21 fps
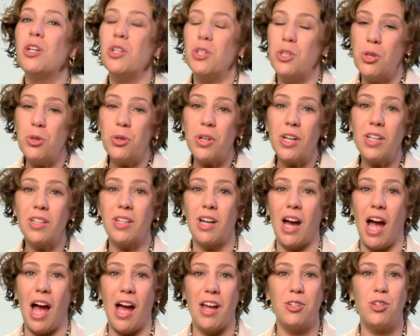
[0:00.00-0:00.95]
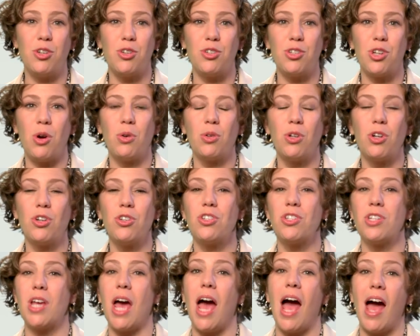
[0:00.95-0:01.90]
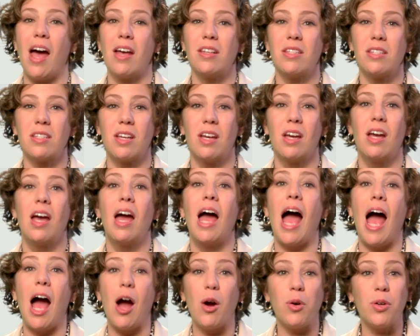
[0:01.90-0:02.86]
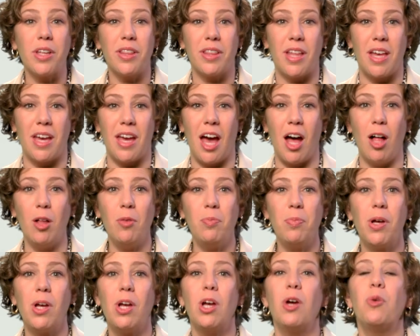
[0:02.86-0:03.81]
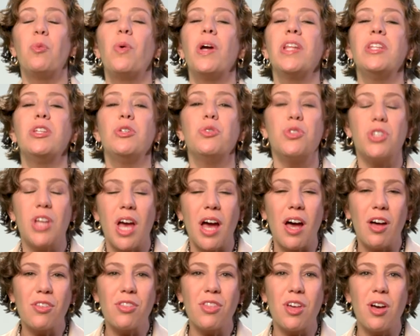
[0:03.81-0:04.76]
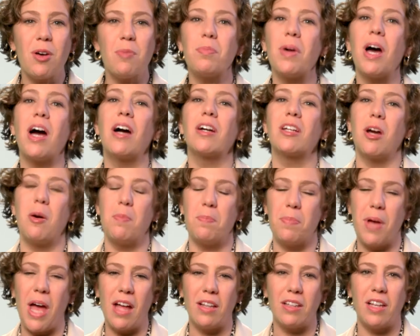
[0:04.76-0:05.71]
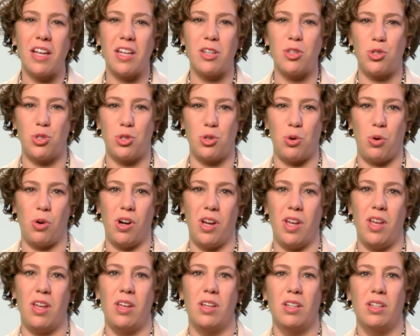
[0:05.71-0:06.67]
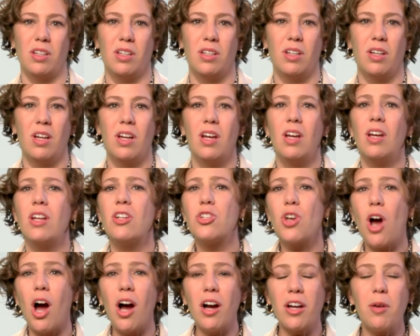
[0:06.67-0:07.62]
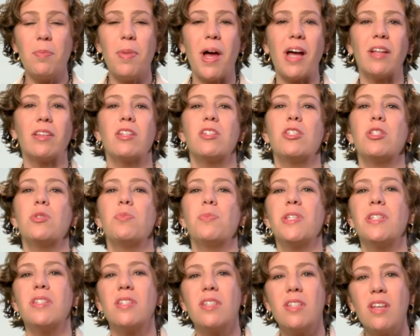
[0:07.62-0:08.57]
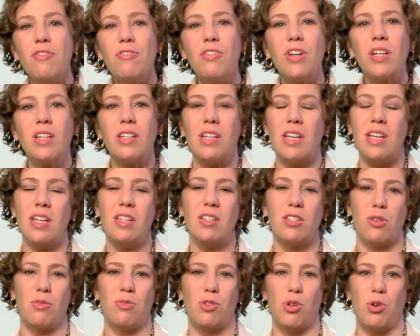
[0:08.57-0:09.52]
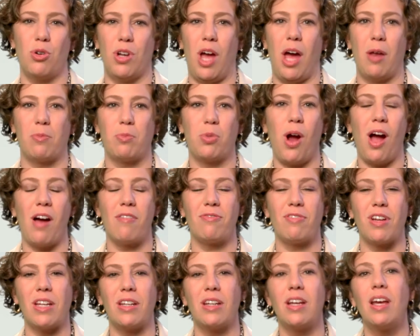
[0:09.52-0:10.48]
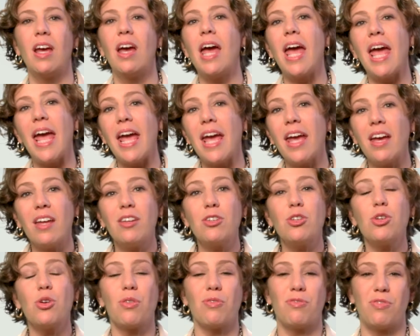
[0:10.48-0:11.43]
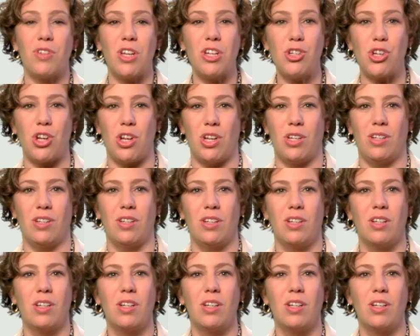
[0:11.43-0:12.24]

You can guide your donors to ask how can they help when you tell them a compelling story. Talk about the specific needs of your nonprofit and your vision.